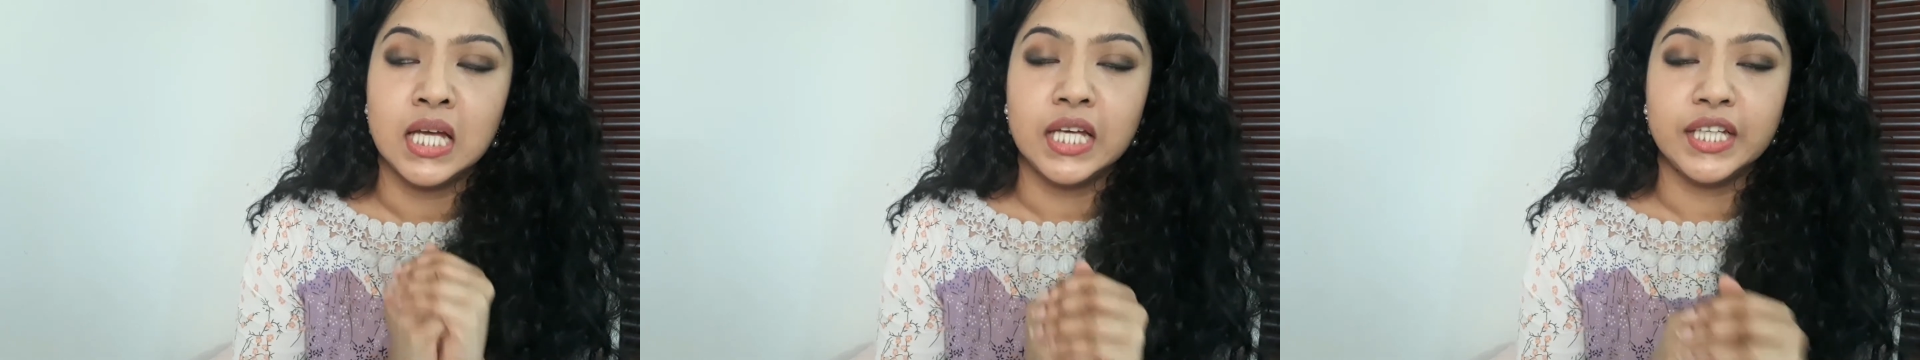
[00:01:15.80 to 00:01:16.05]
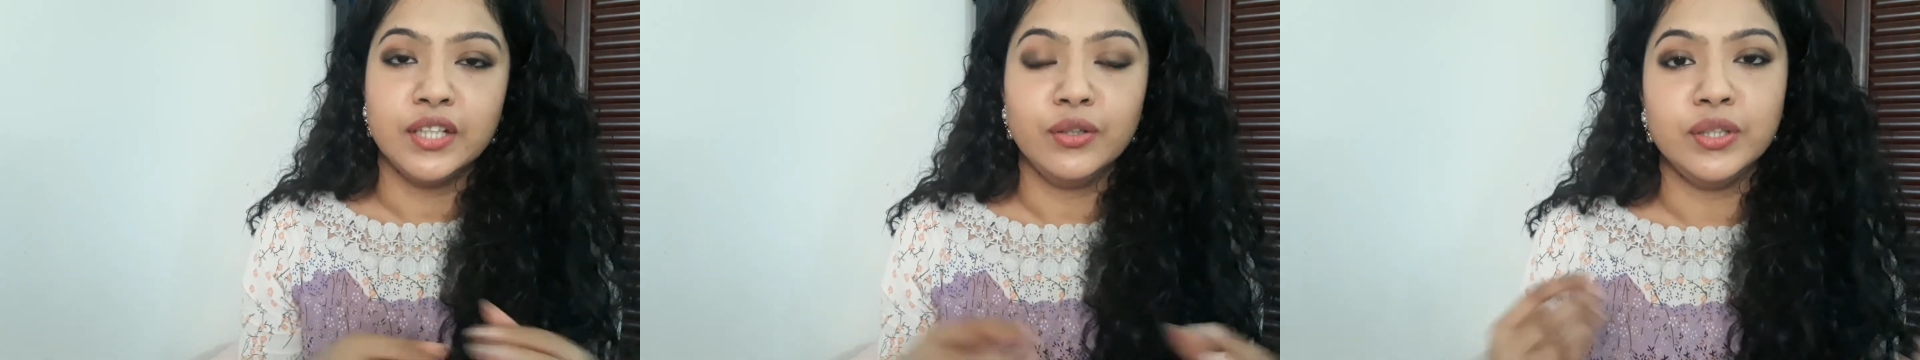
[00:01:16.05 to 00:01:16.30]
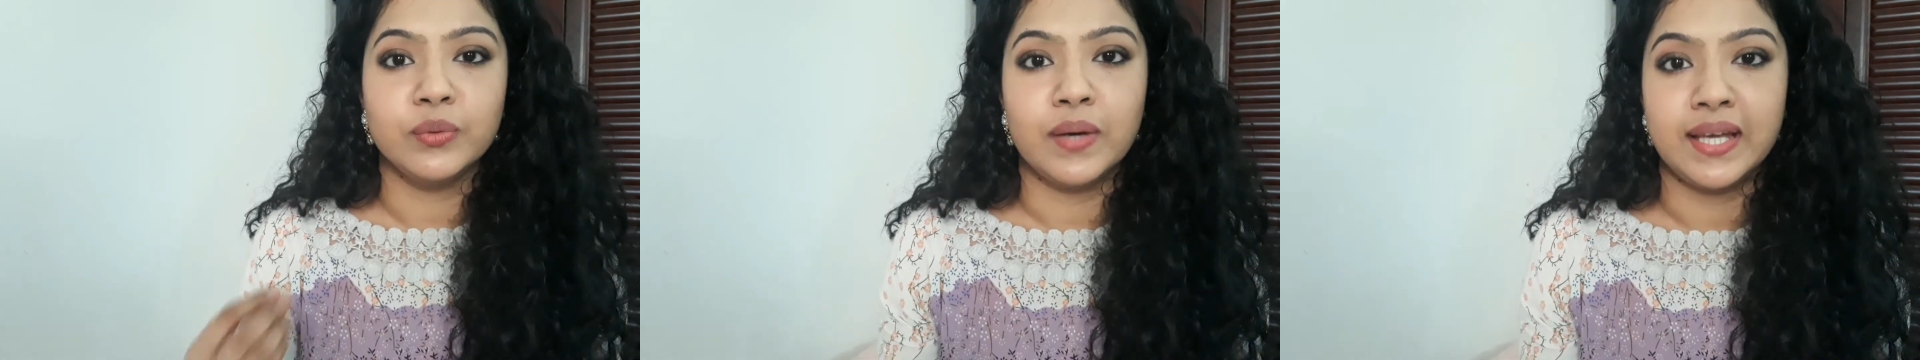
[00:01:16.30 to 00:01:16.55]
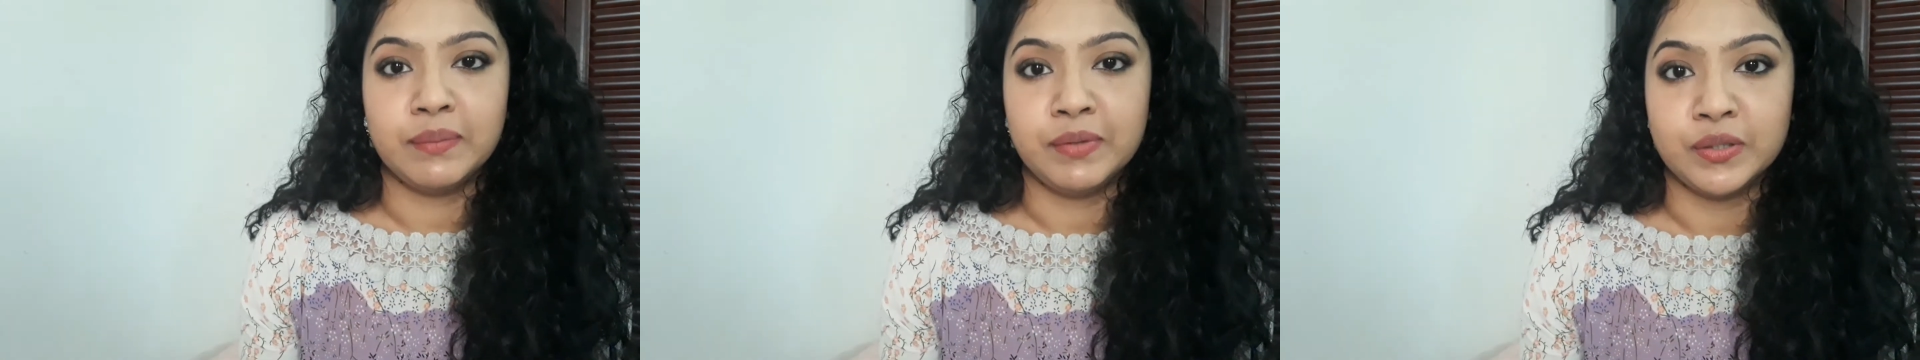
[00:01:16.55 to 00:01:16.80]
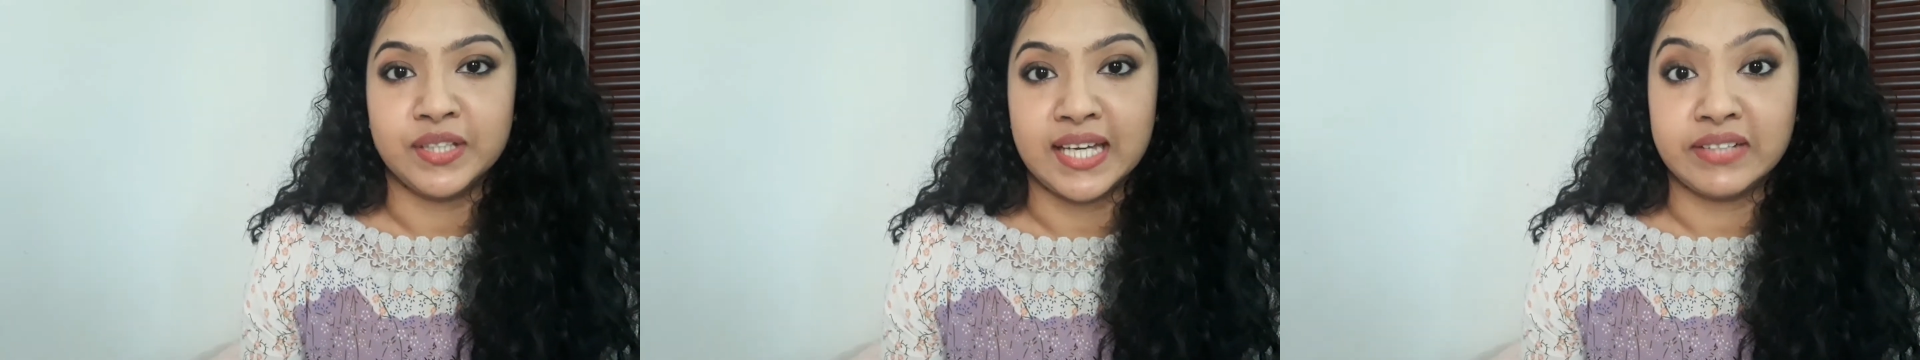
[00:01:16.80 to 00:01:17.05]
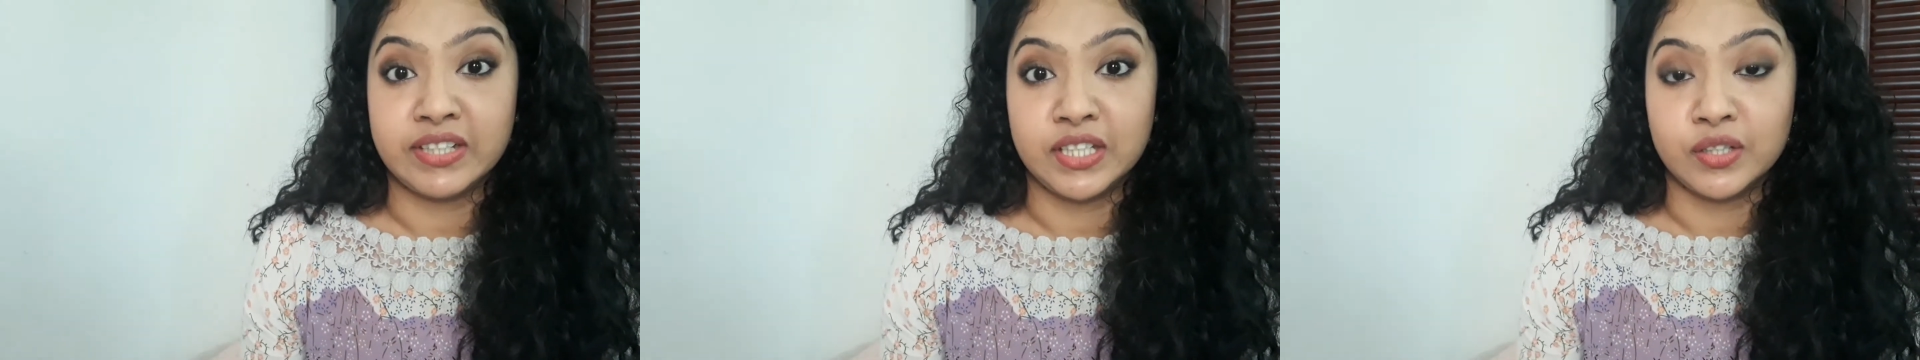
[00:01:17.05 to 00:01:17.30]
the vibe you get
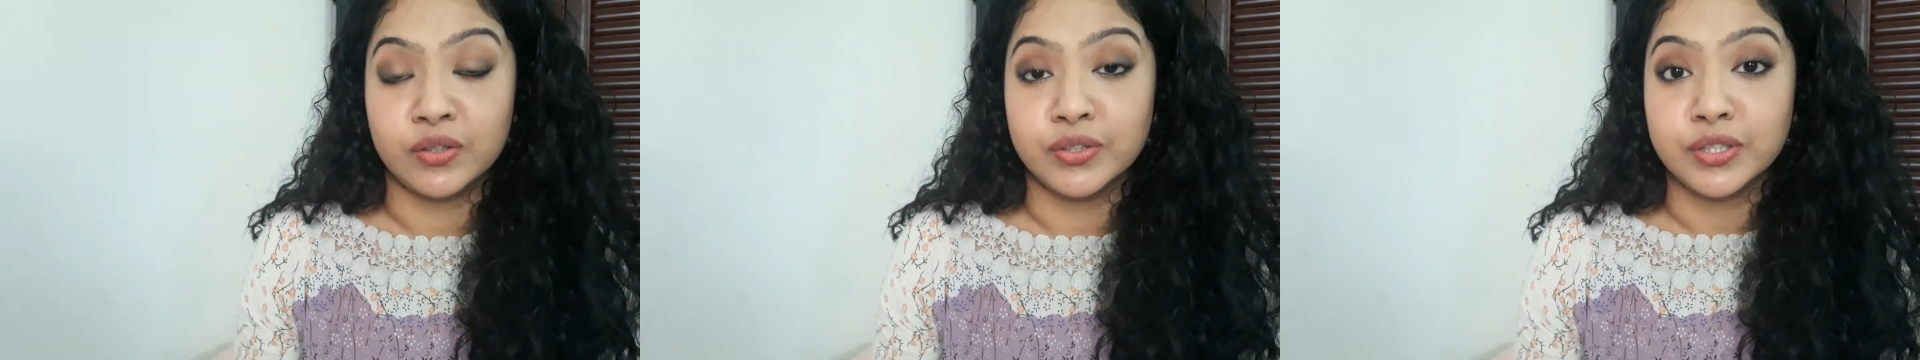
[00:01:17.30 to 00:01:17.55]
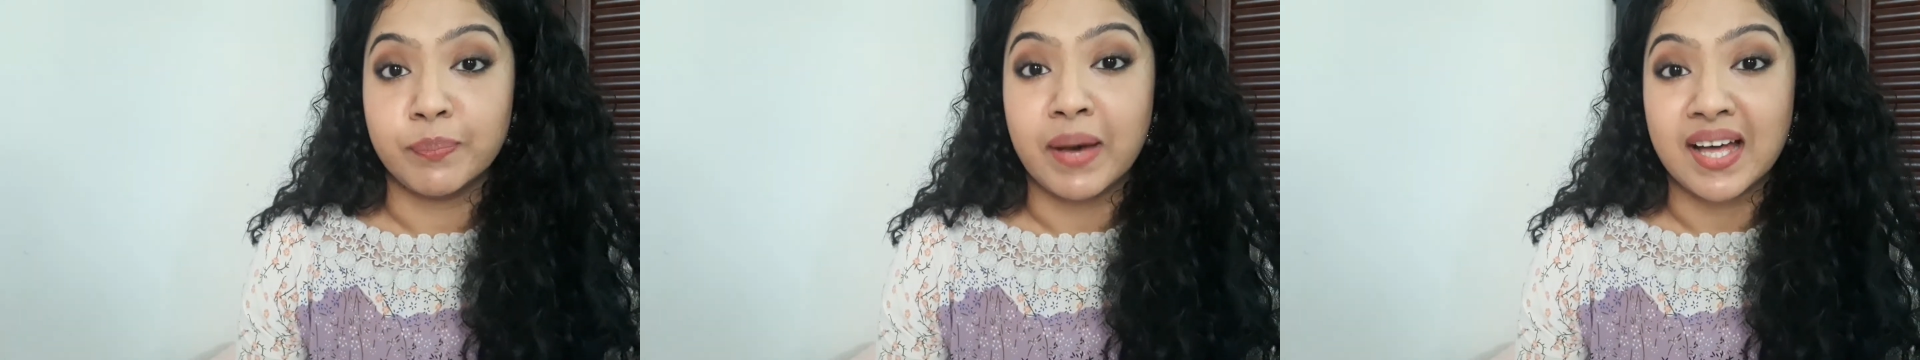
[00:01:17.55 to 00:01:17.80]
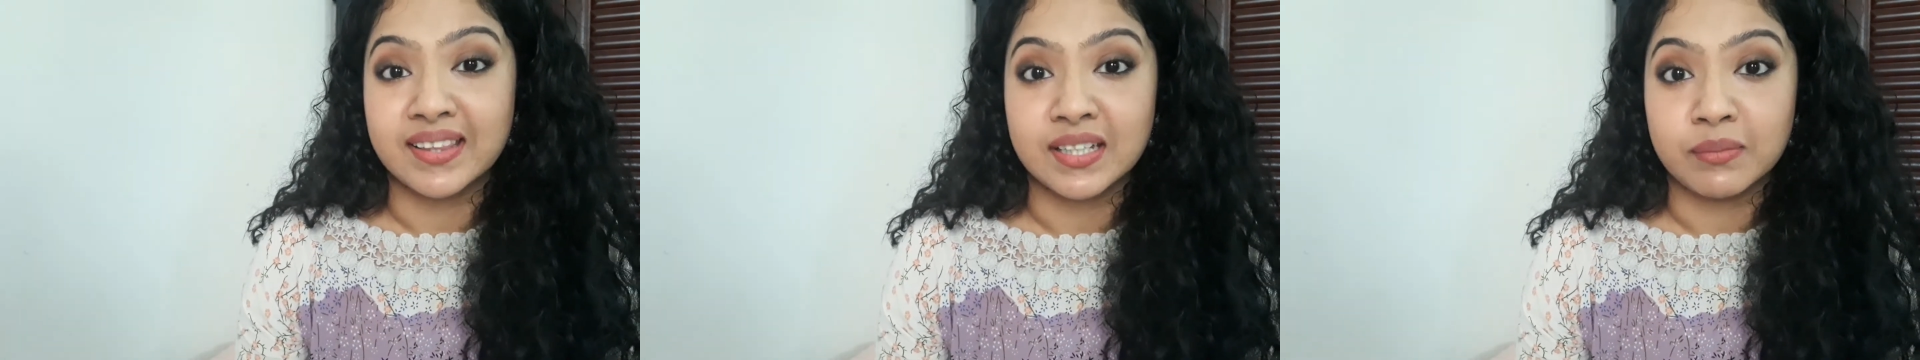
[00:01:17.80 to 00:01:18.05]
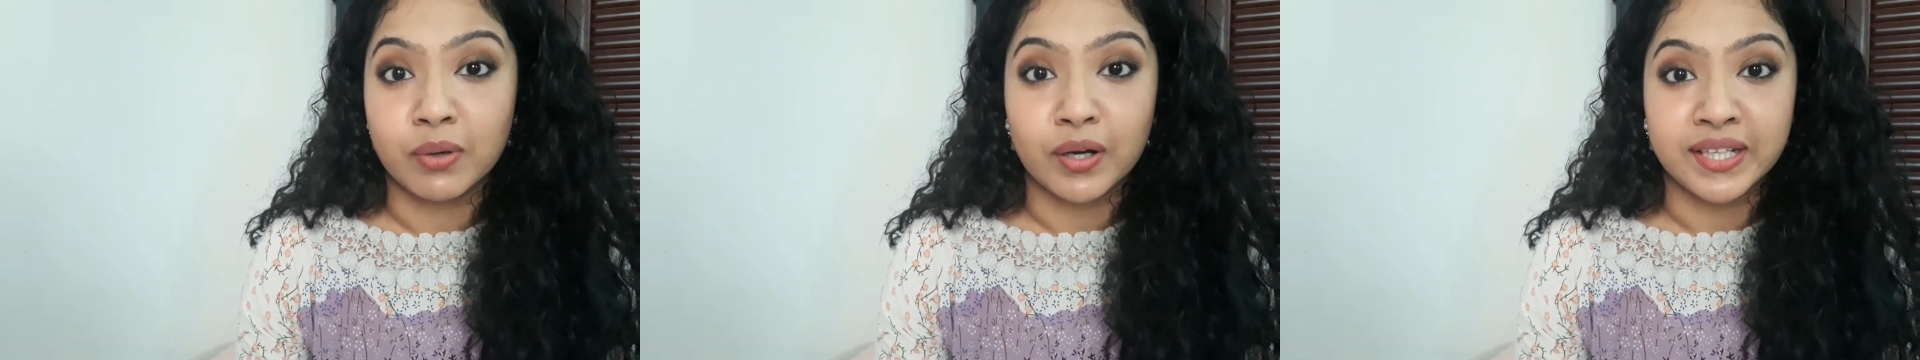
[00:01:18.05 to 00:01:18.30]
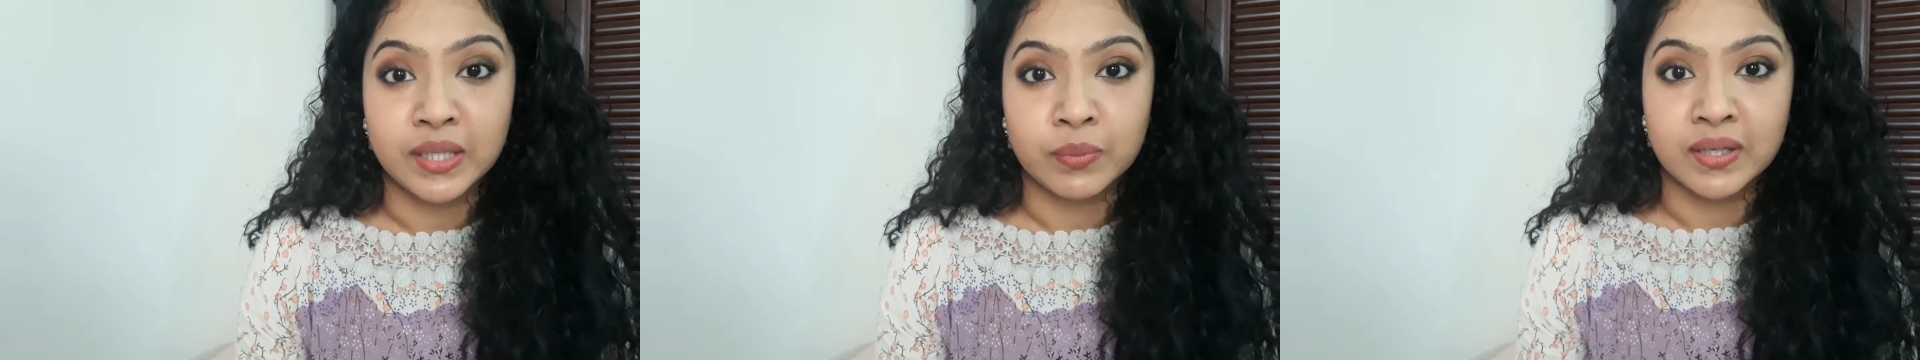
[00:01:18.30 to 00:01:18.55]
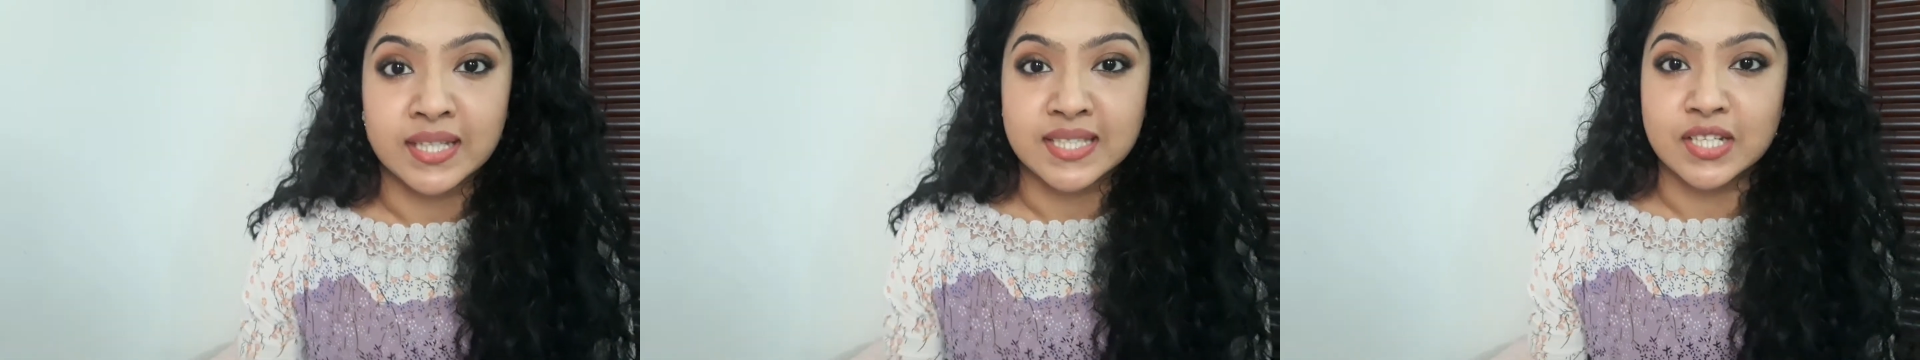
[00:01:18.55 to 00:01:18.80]
when you go to Bath and Body Works,